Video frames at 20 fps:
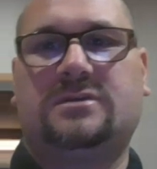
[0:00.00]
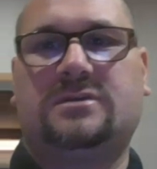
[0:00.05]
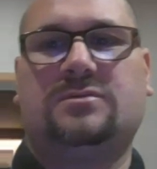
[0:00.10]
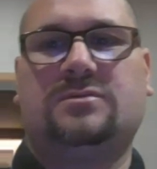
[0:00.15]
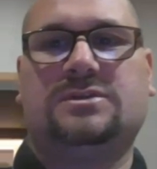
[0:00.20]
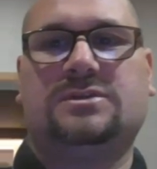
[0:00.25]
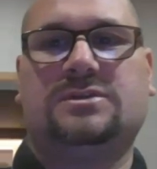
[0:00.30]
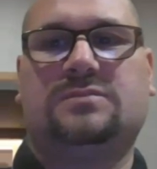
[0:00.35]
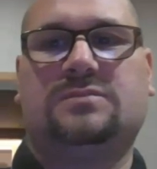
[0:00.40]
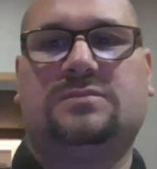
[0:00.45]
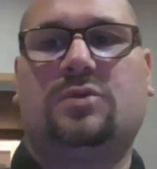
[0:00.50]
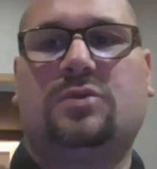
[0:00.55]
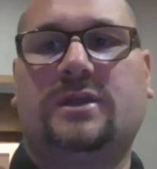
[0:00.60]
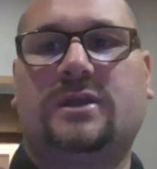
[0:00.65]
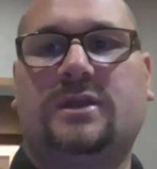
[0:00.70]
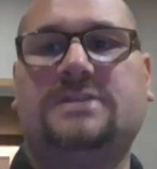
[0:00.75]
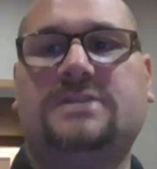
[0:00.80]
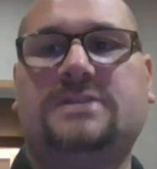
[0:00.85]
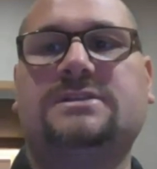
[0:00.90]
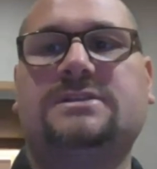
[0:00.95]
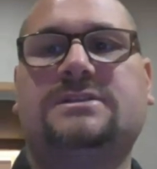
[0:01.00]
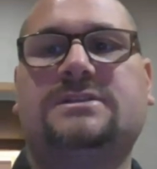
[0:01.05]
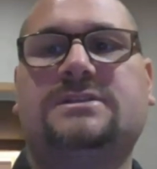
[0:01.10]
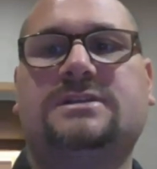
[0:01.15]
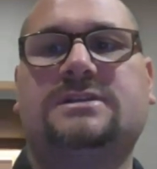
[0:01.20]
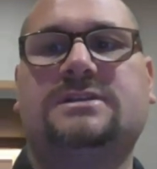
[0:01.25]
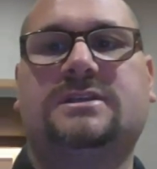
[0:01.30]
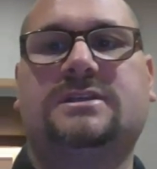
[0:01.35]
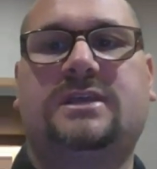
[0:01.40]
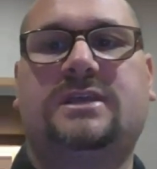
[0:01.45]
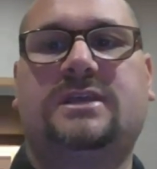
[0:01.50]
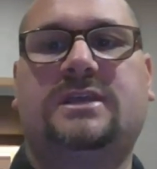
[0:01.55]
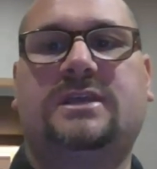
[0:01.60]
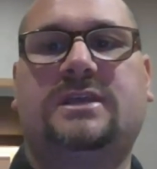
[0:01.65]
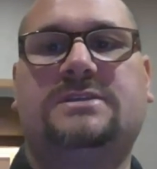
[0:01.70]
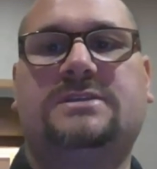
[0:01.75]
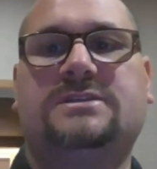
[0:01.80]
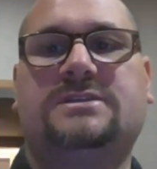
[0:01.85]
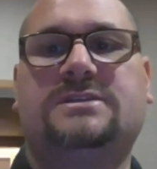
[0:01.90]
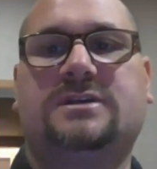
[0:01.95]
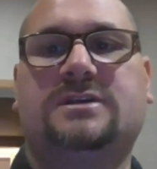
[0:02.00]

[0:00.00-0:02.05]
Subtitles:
which is mortgages, deeds